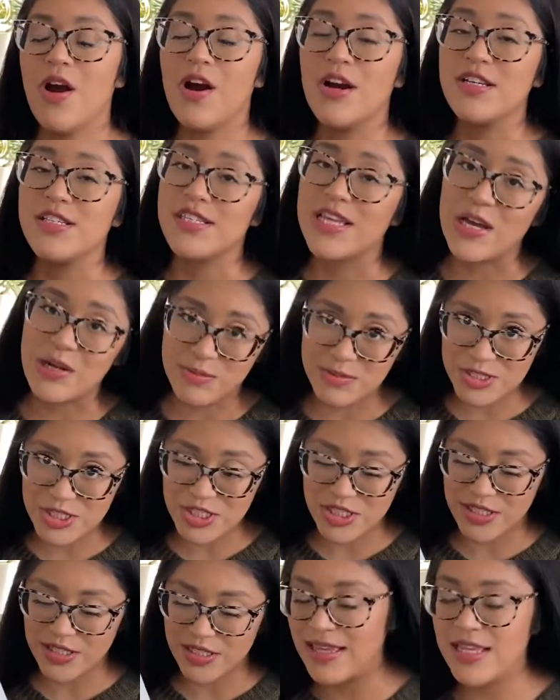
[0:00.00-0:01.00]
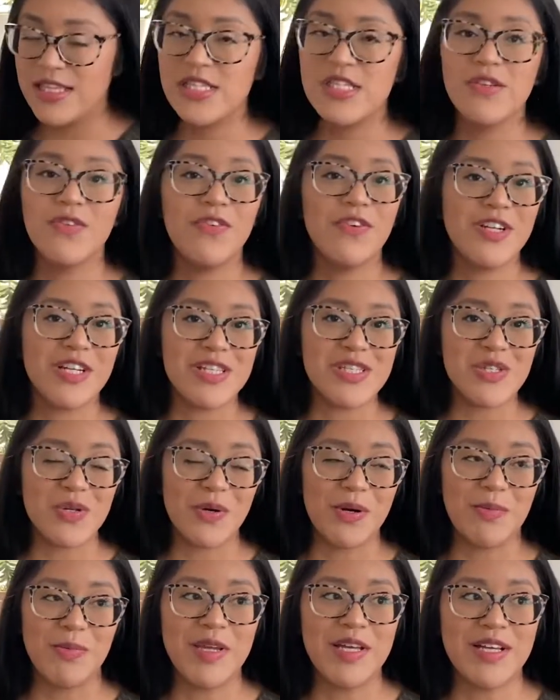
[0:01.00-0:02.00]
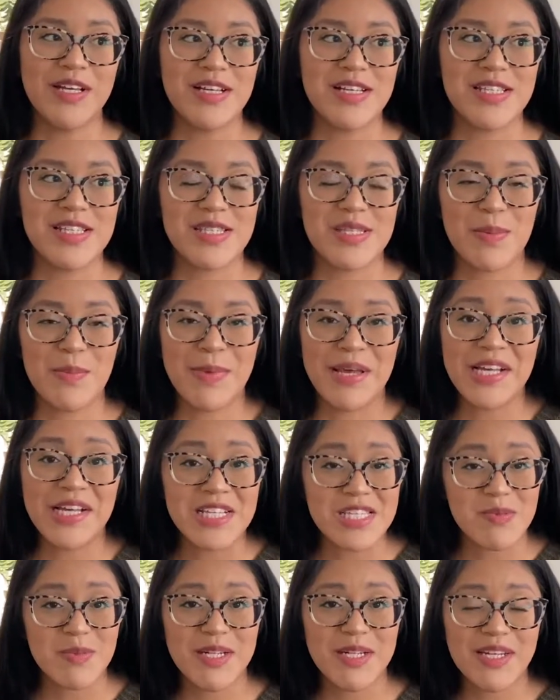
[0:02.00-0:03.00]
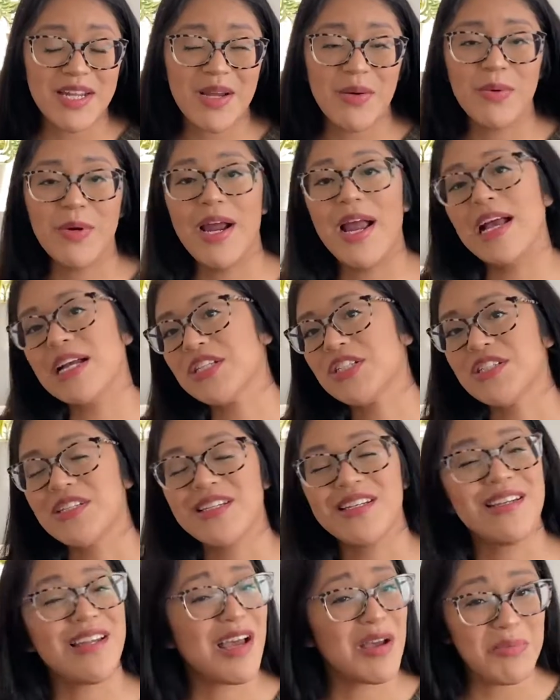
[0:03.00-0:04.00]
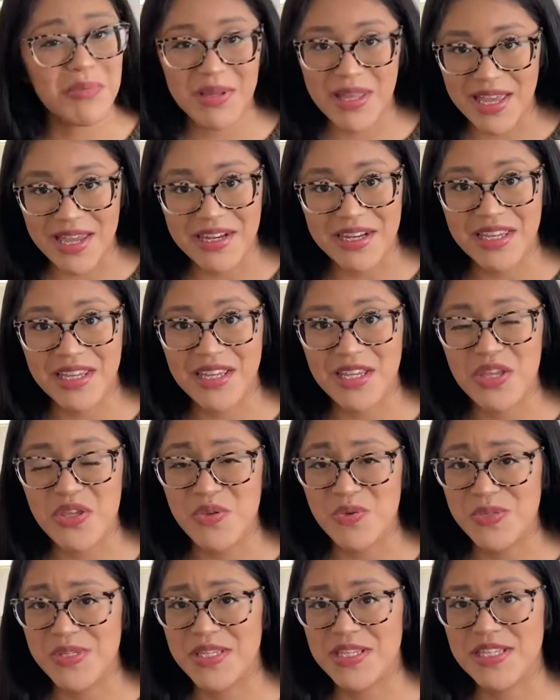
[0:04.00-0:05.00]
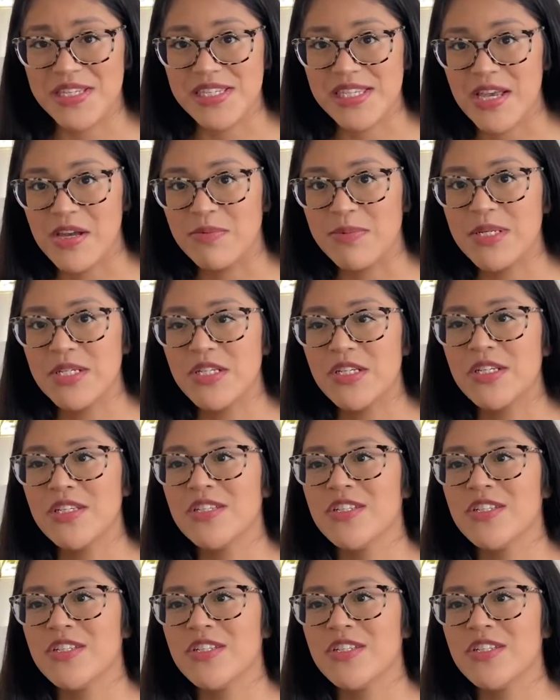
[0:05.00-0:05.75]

sound machine. It's a funny story because my husband were actually not planning on using a sound machine,